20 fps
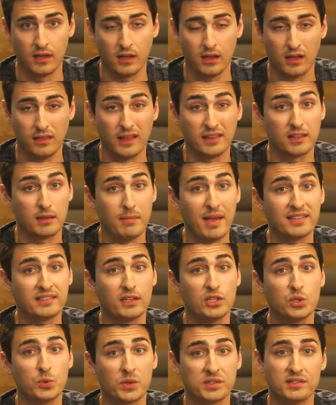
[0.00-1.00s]
and that the
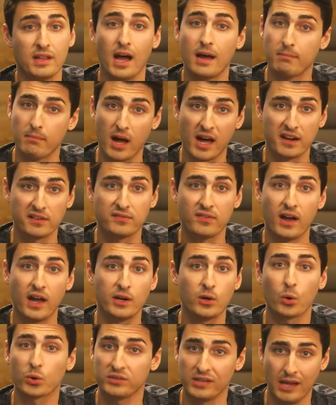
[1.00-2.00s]
message was not
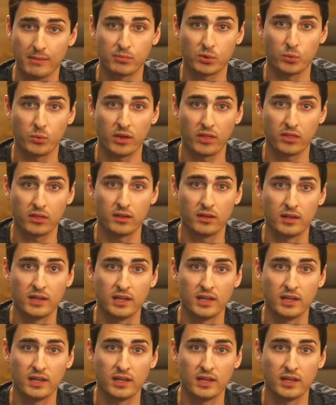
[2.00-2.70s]
modified or tampered with.